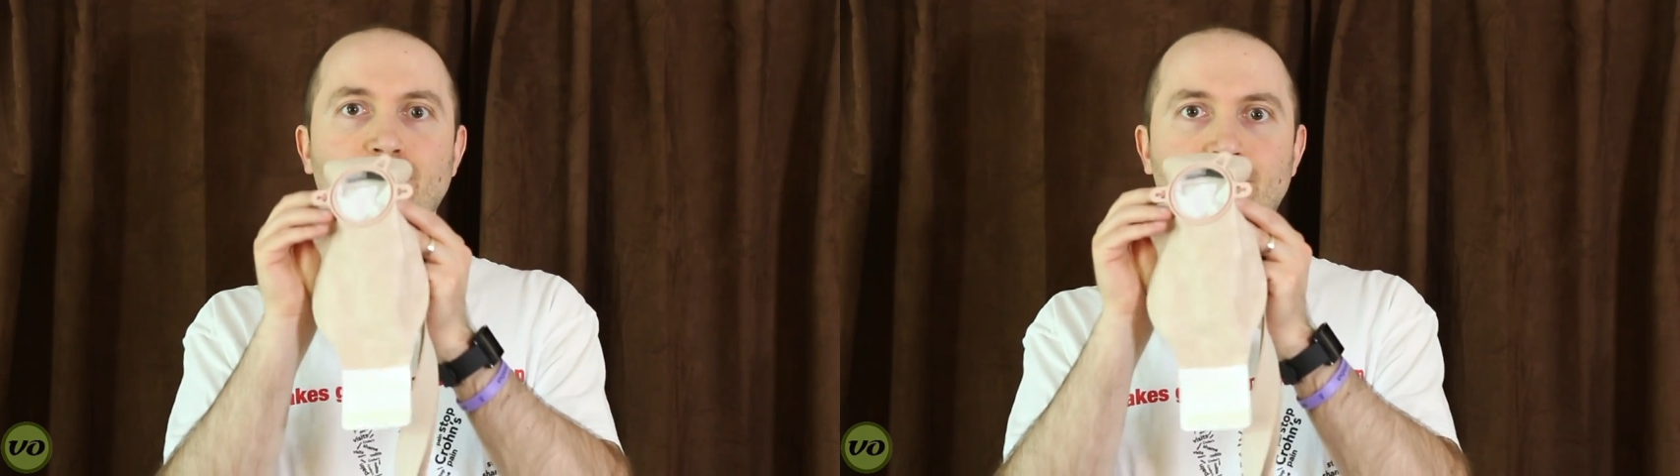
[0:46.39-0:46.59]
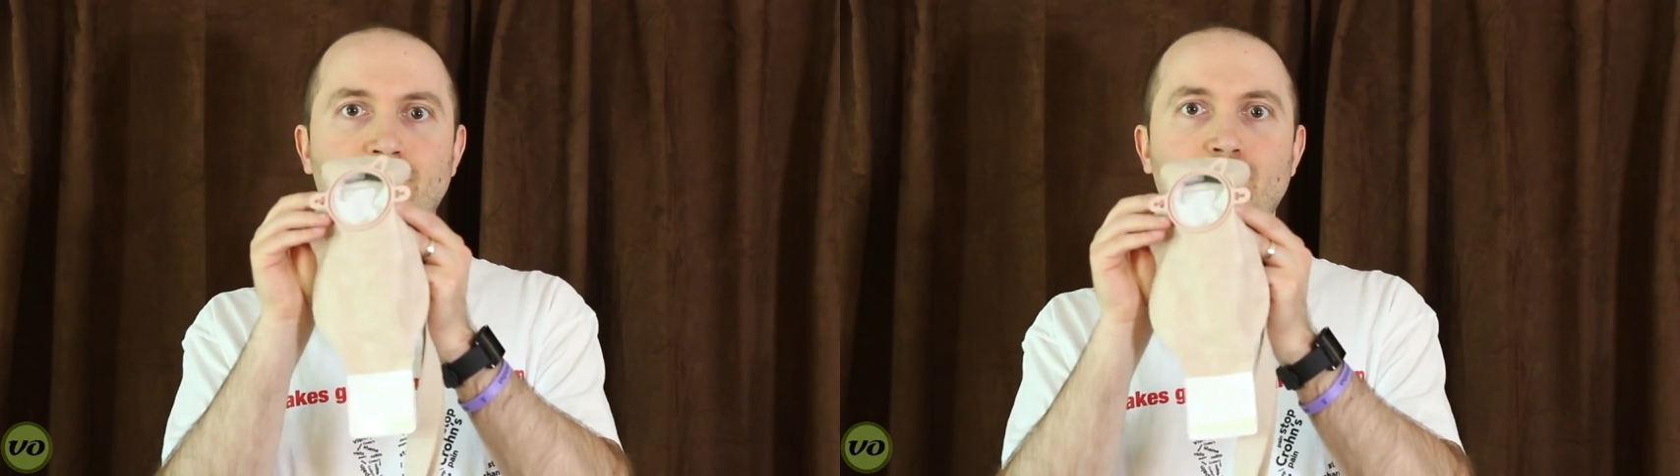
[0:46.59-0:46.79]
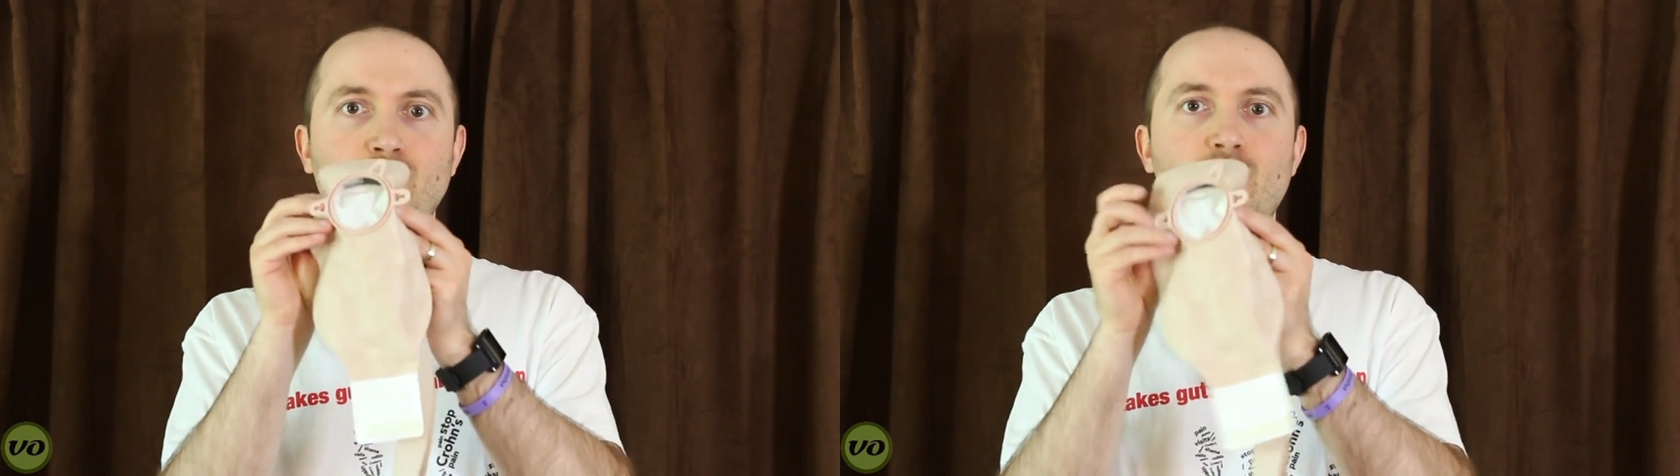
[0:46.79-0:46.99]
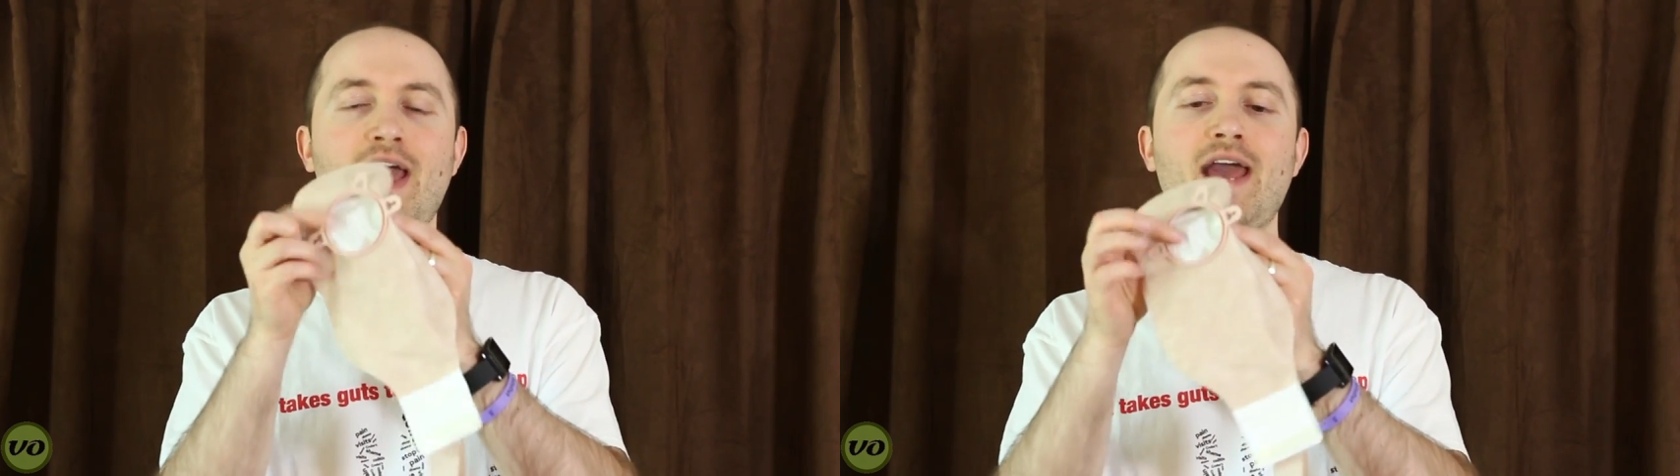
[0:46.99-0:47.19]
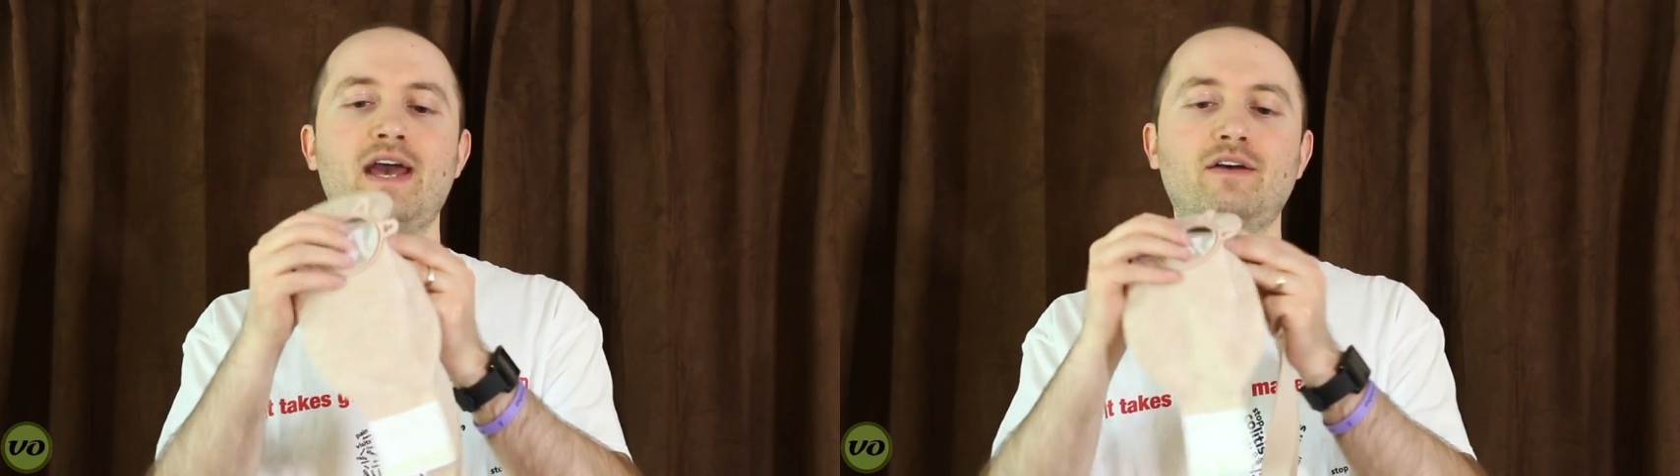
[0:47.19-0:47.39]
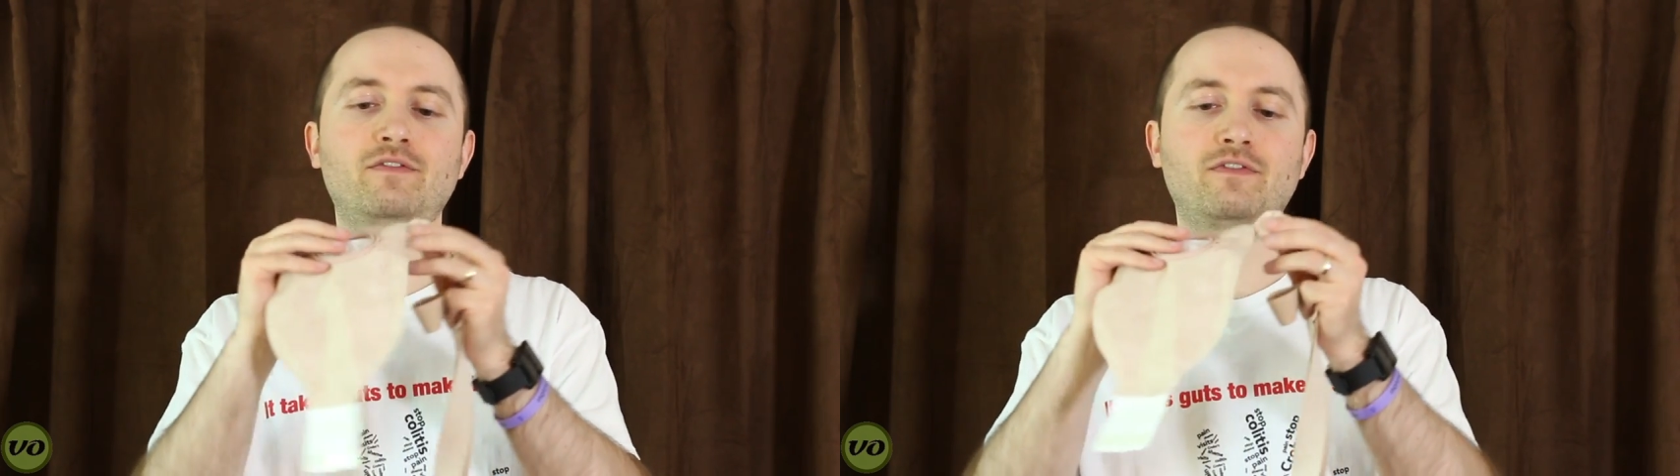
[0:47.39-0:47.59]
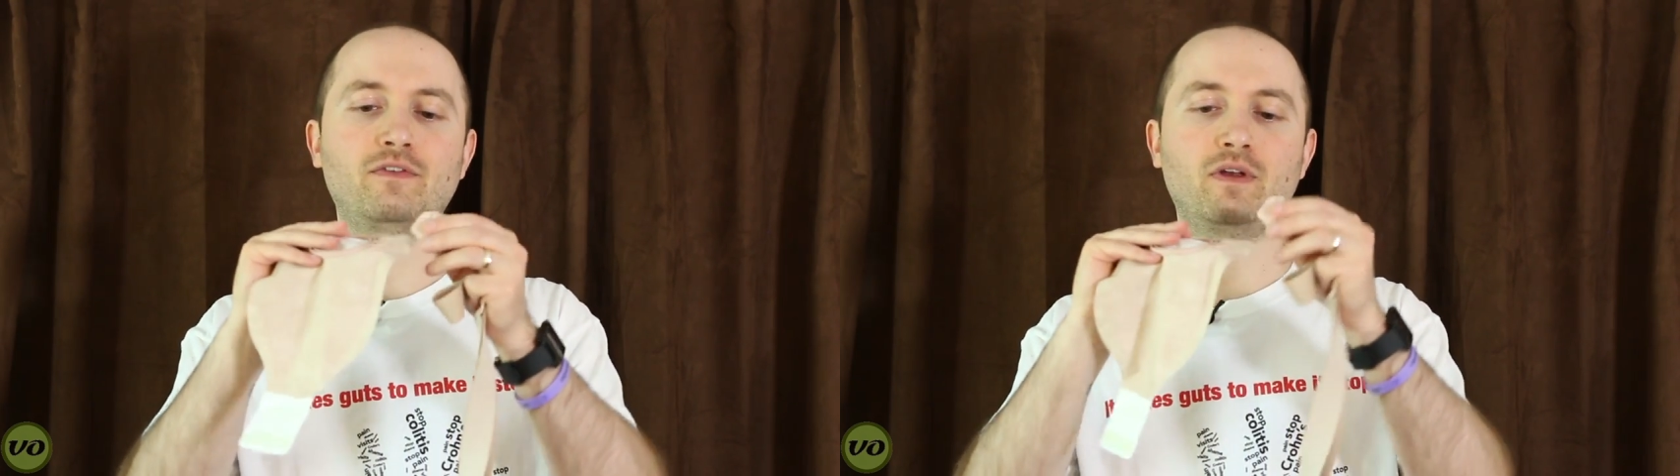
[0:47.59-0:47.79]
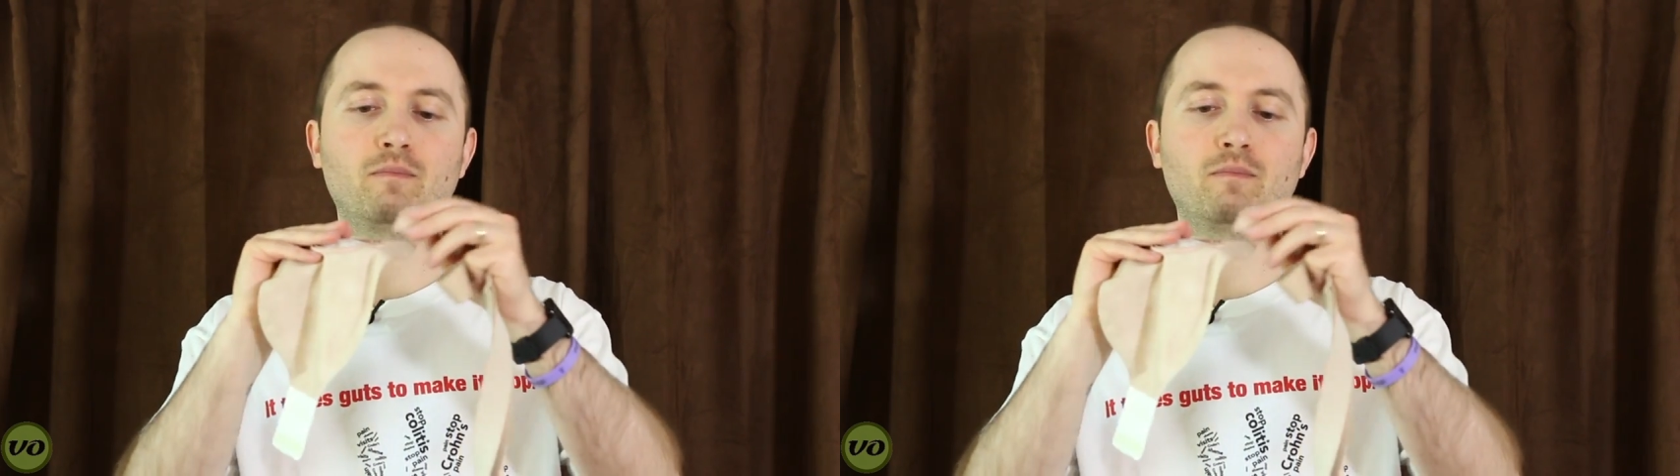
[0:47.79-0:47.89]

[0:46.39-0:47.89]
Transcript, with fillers: system you have,